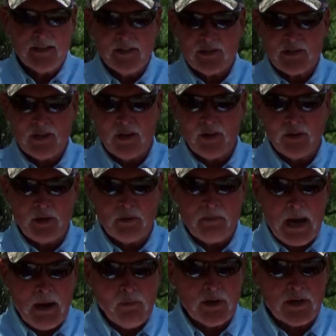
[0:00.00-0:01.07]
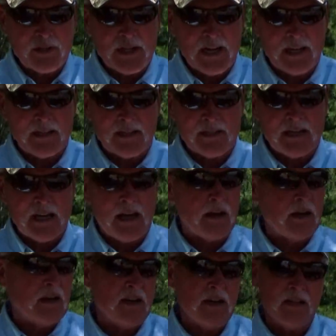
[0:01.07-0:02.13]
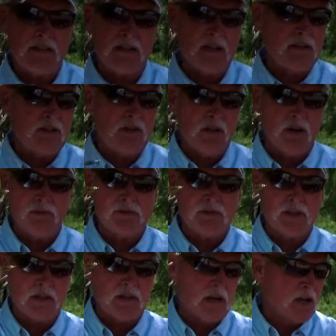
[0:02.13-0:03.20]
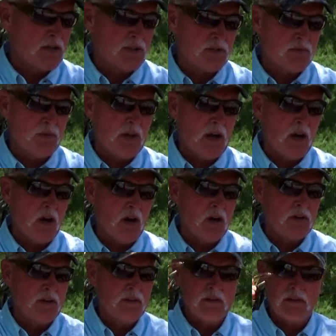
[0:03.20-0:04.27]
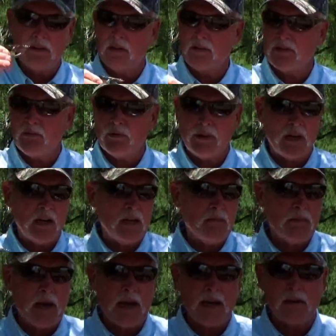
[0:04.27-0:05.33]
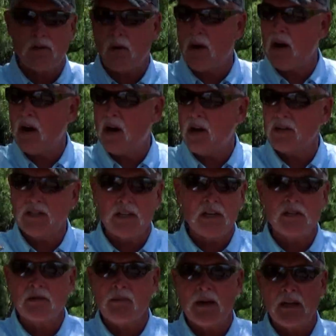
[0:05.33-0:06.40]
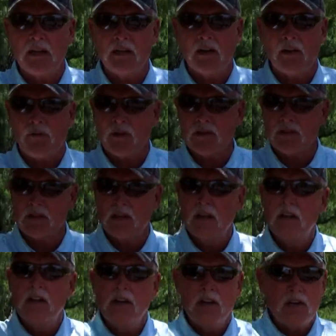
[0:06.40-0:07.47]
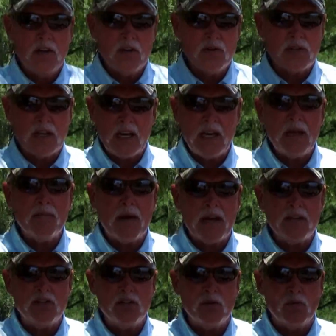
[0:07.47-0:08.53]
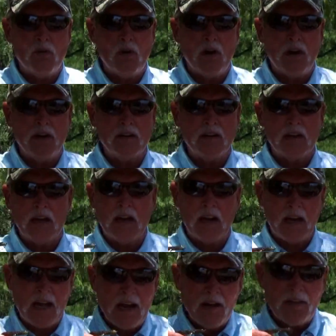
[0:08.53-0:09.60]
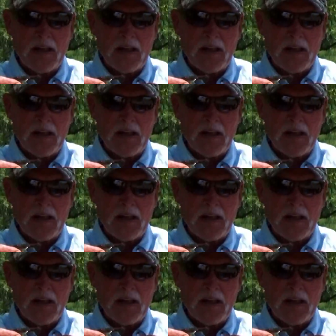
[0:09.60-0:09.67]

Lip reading: So you might want to check this out. And you don't, not just with a hog, use it with any bait, craws, it doesn't make any difference. Use any bait you want and allow